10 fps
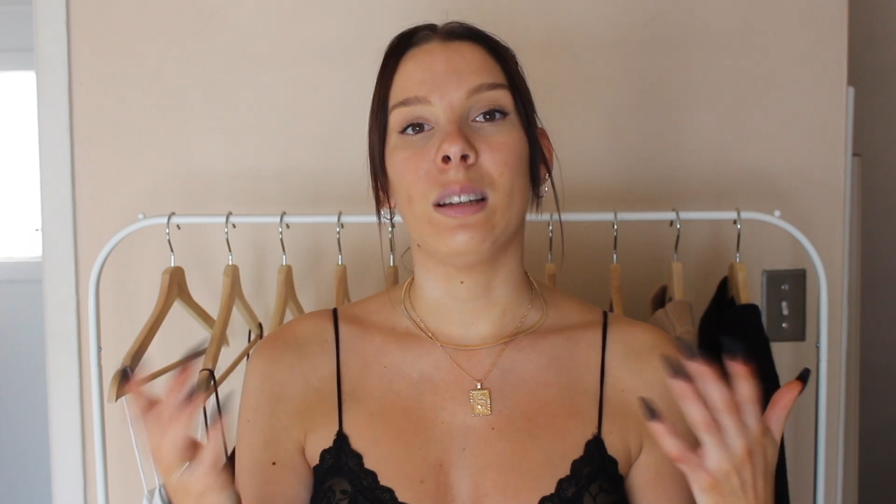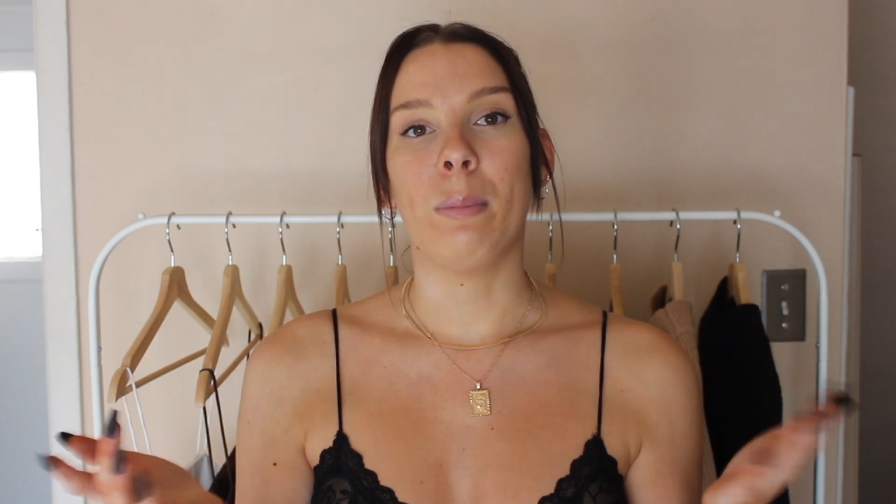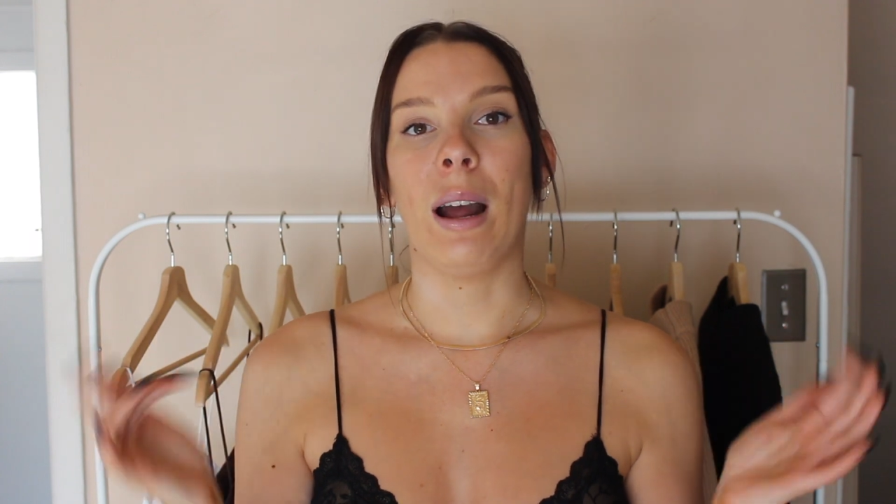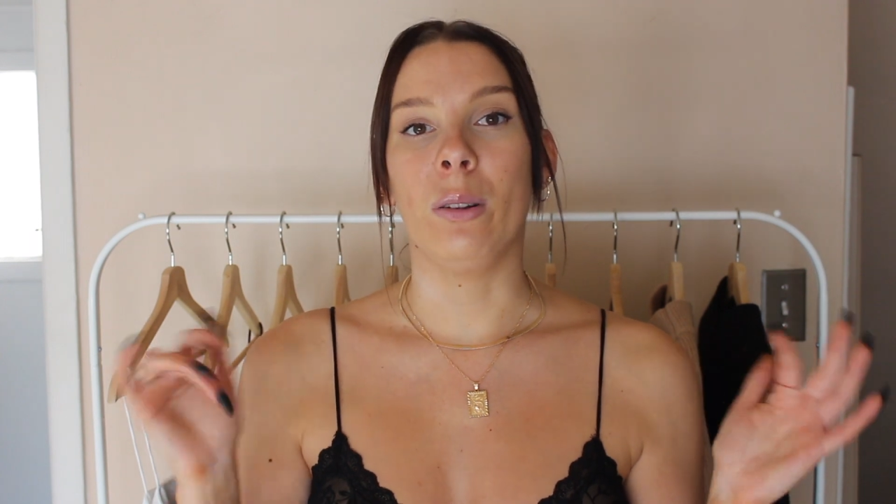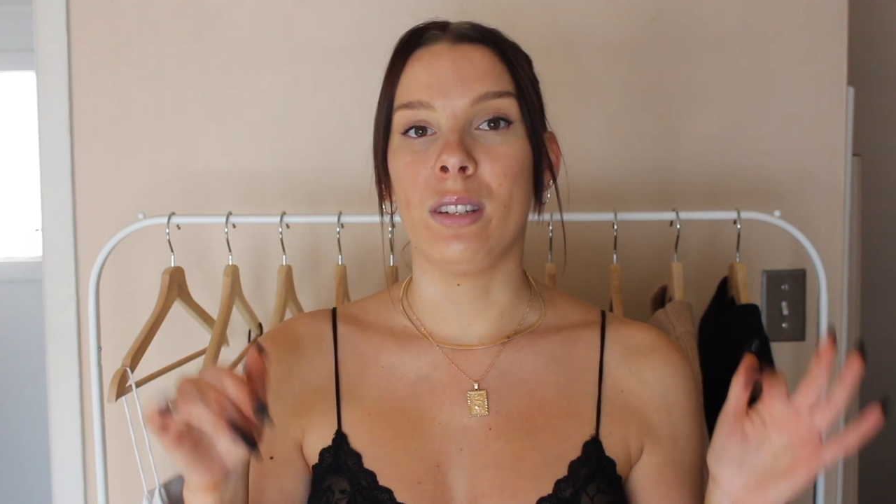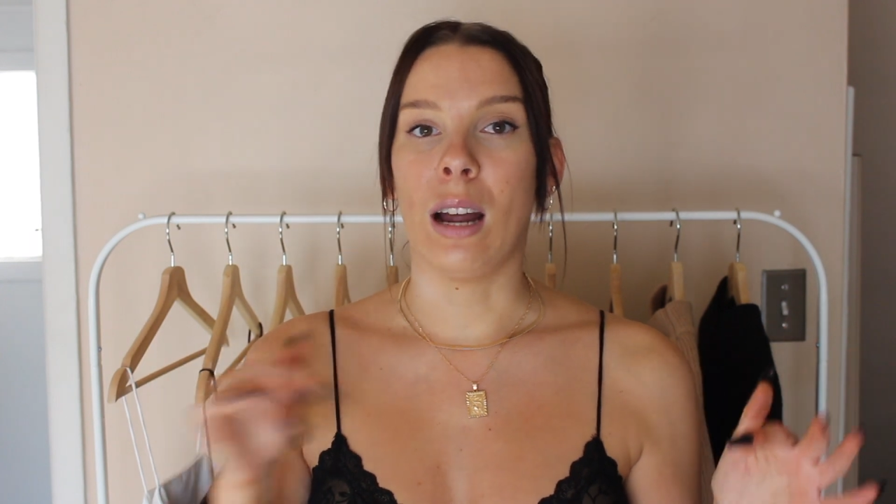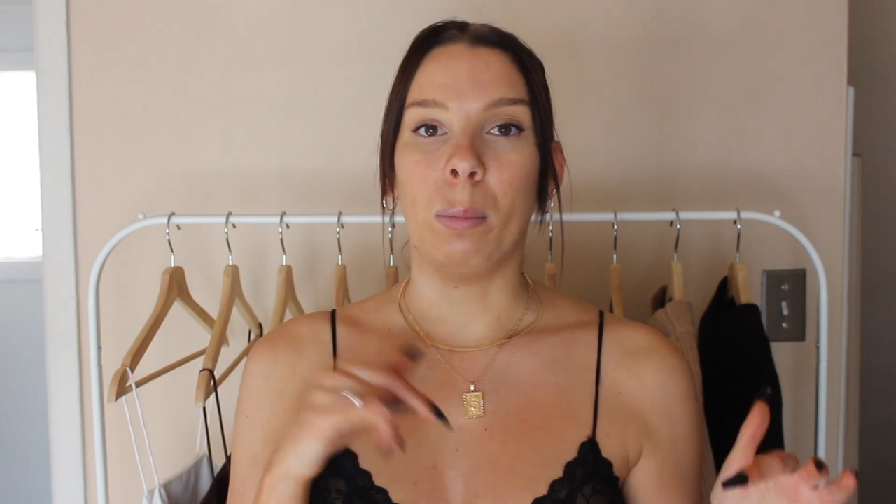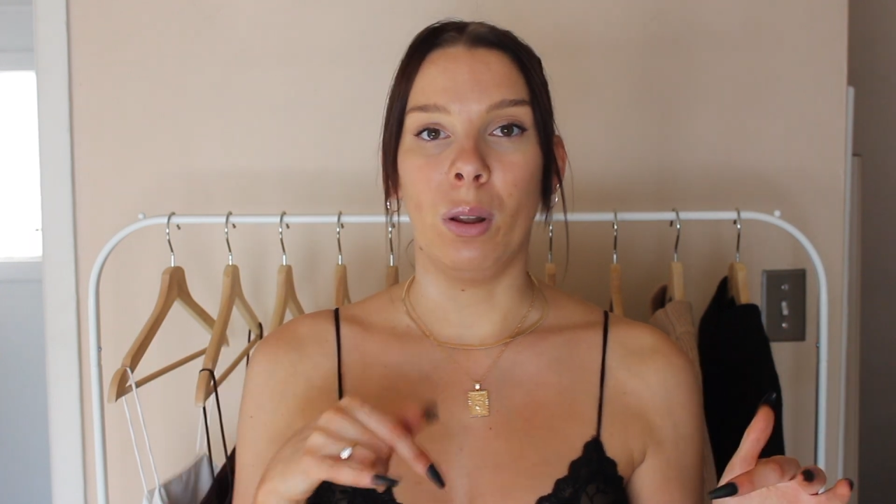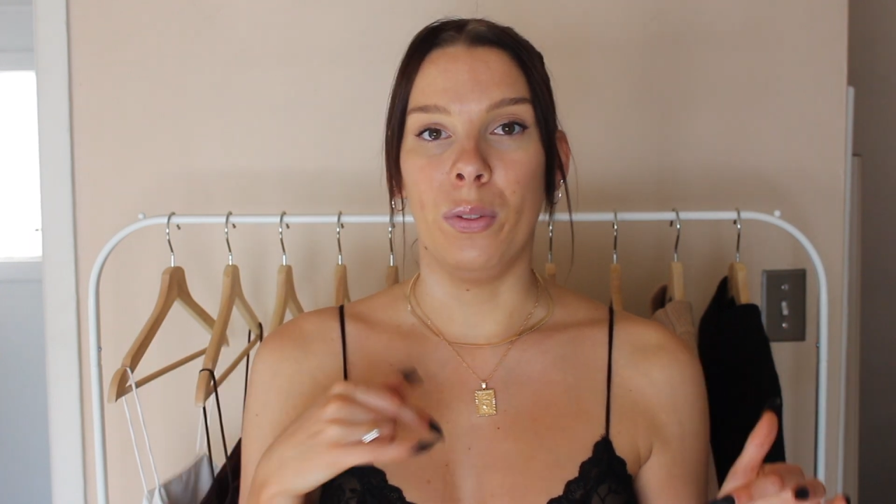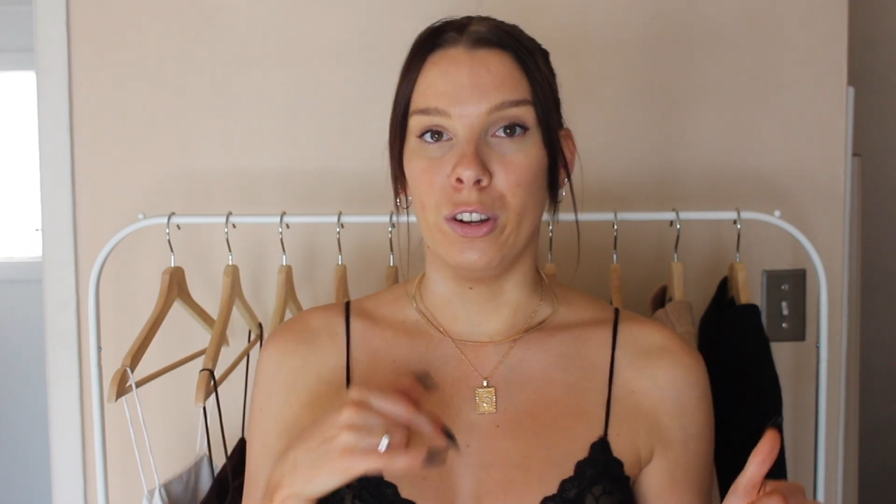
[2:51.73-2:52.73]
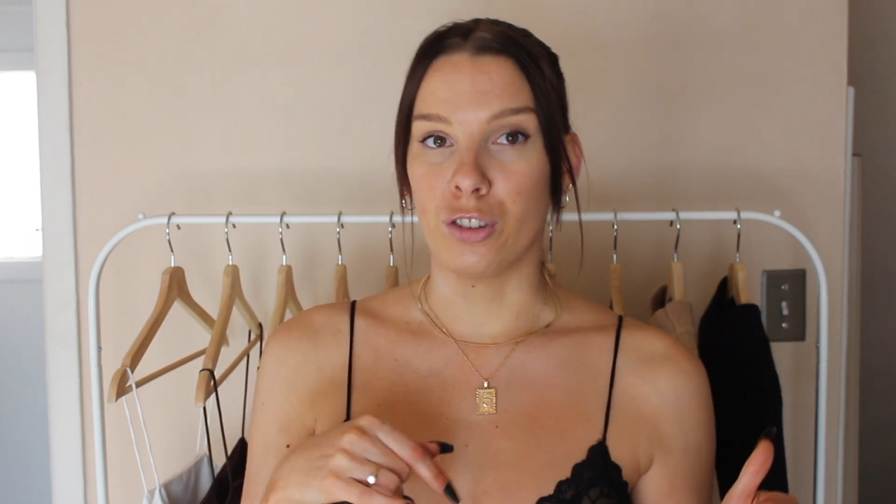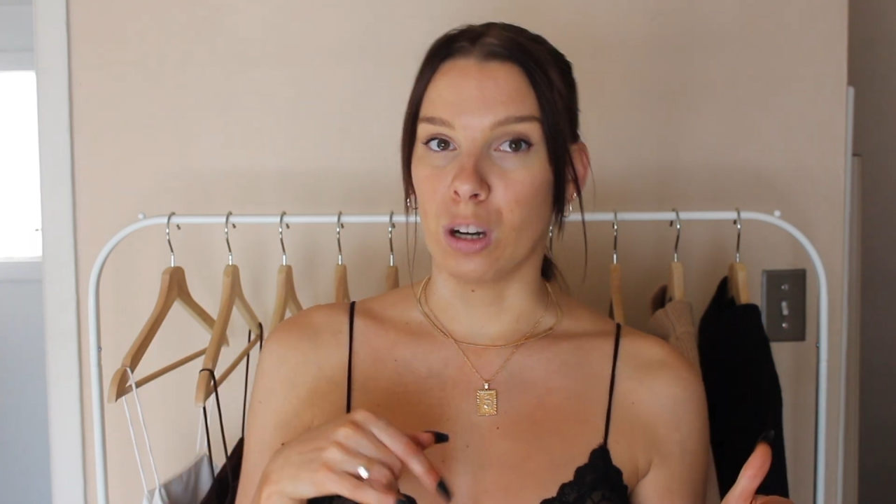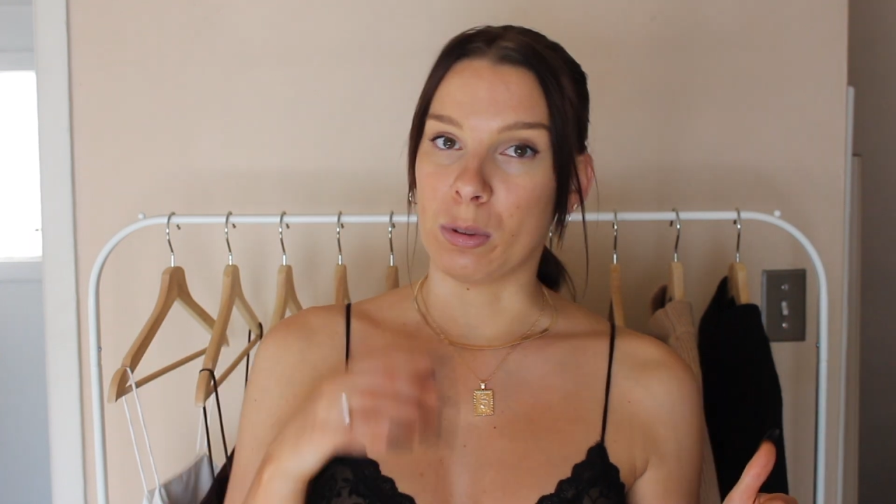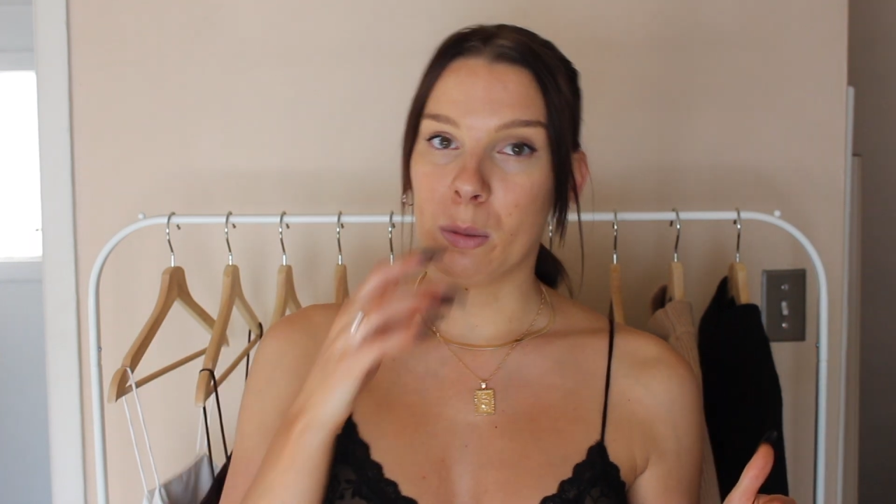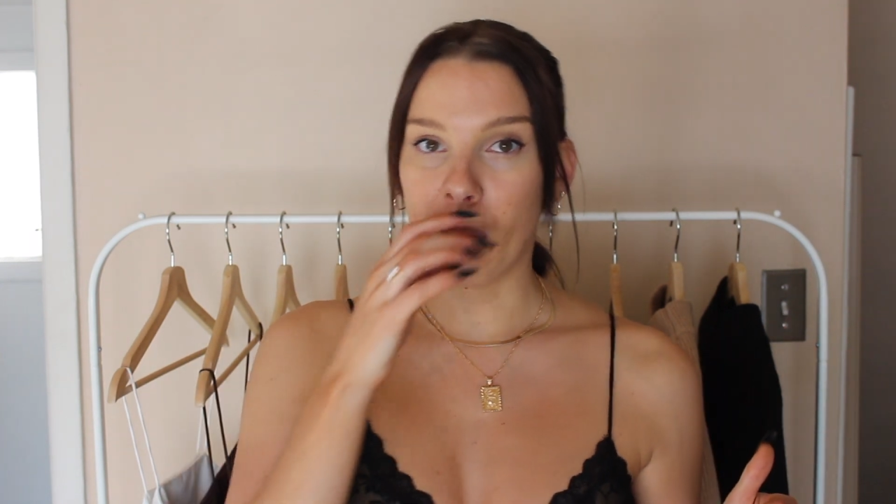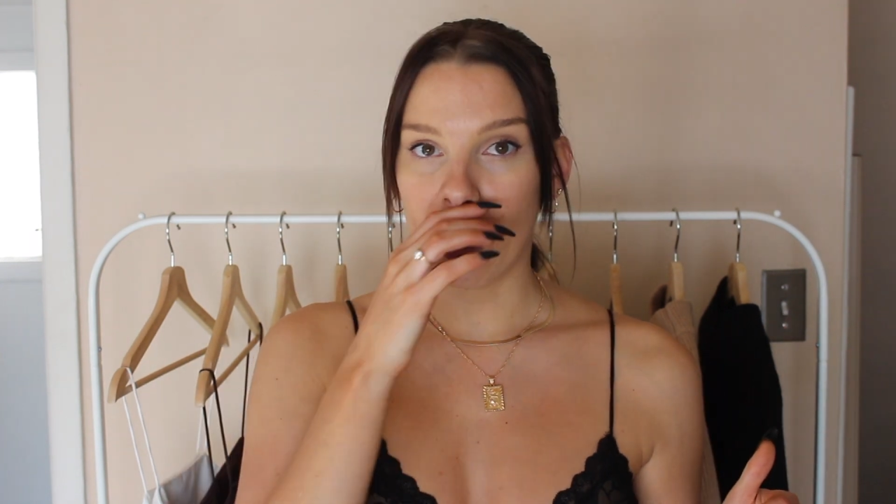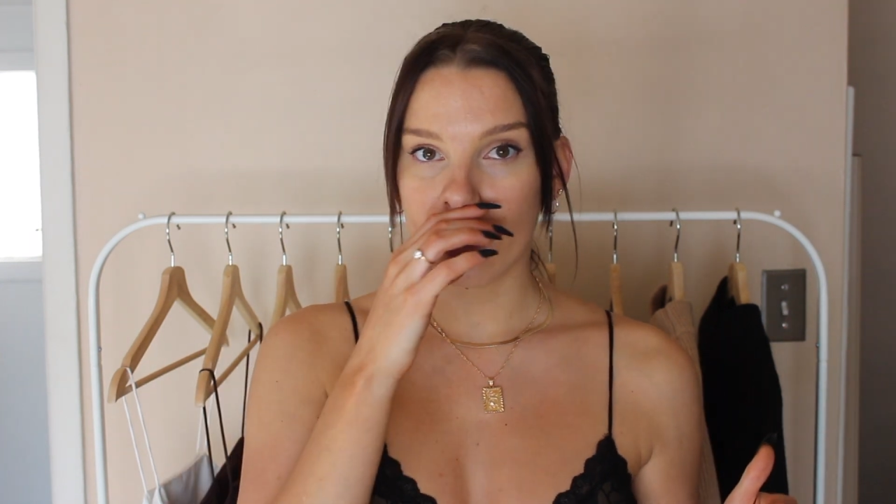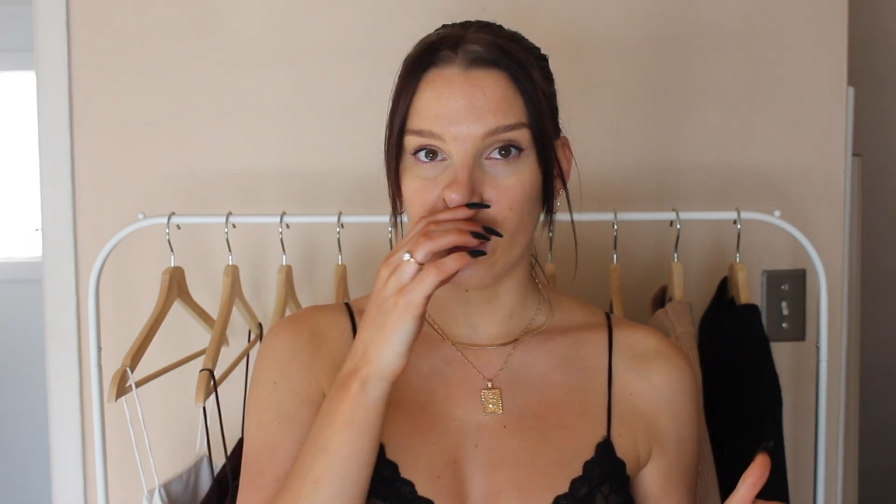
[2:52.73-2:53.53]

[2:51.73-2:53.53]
amounts down below in the description box,